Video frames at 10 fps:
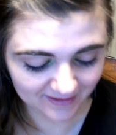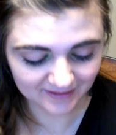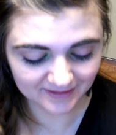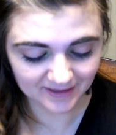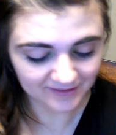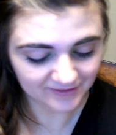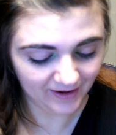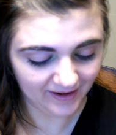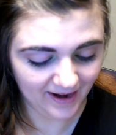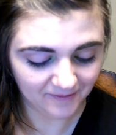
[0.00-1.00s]
is not
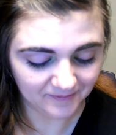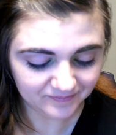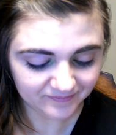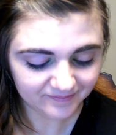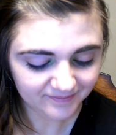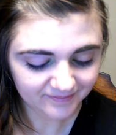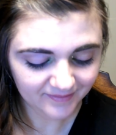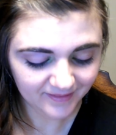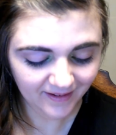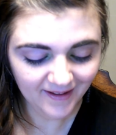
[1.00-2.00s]
drying out.
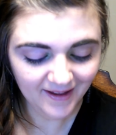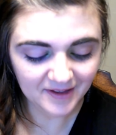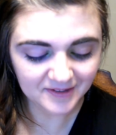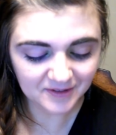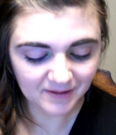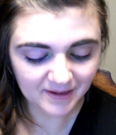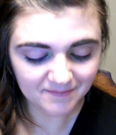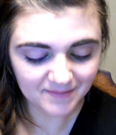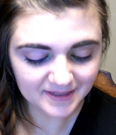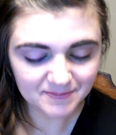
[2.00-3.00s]
So, it
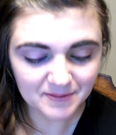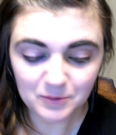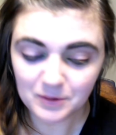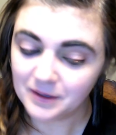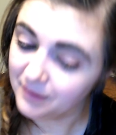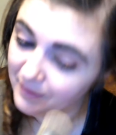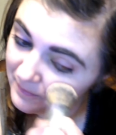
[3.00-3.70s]
must be pretty good.